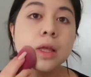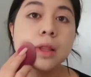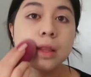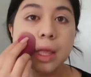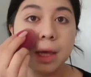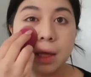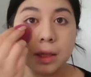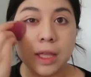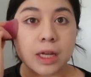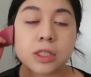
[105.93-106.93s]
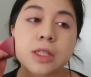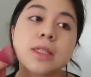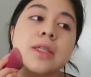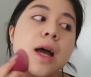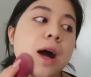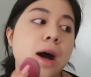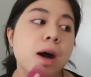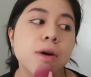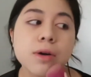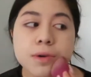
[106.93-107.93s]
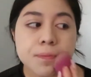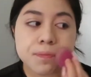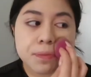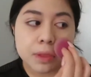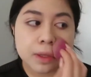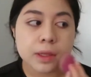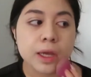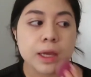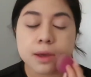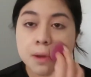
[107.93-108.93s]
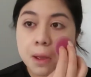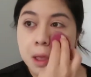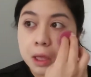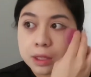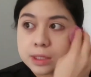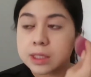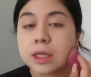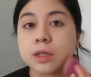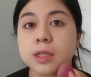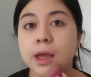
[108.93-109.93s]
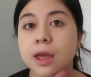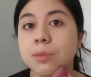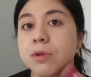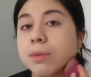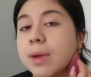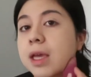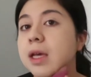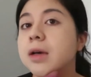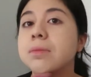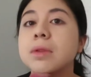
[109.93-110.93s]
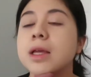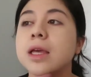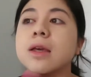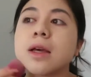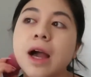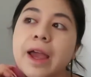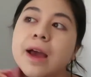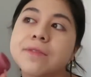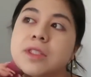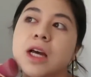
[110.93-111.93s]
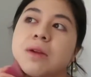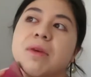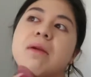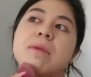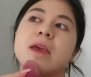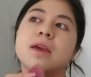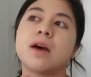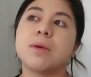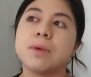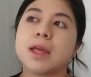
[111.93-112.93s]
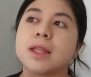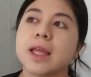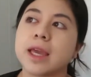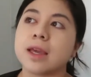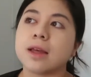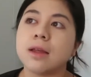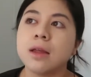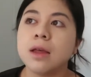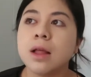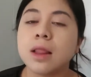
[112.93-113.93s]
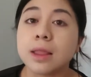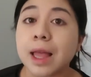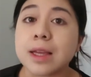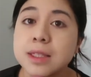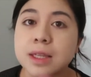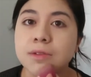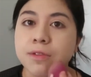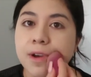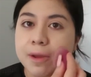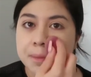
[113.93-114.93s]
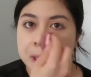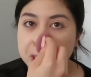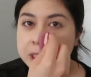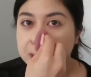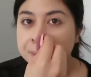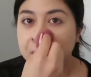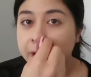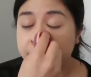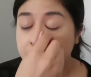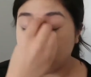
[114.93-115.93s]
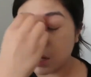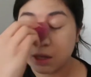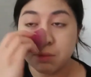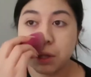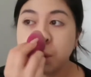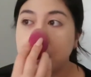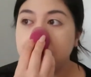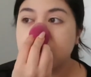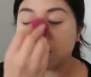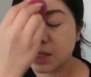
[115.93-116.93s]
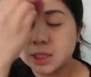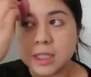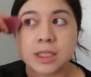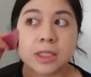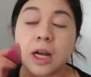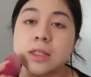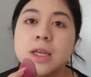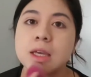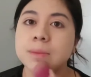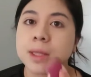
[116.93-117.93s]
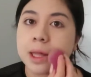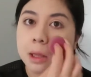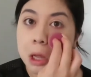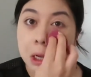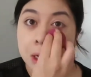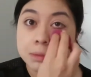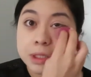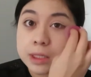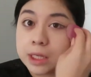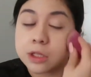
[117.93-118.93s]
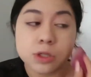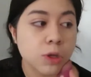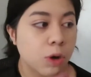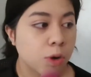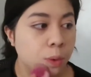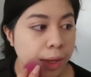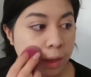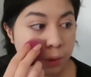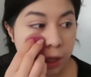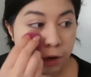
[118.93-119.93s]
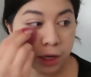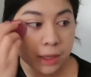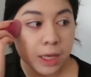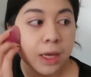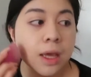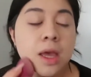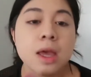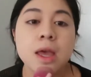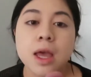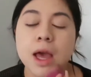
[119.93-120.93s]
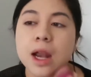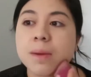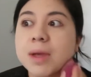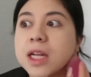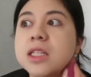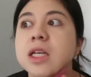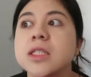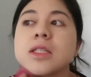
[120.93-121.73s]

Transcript: Like, that's just how like skilled I am with makeup. Like, I have done my makeup in like less than 5 minutes. I'm not even kidding with you, because it does not take me that long. I'm just like so quick with everything. And I mean, it doesn't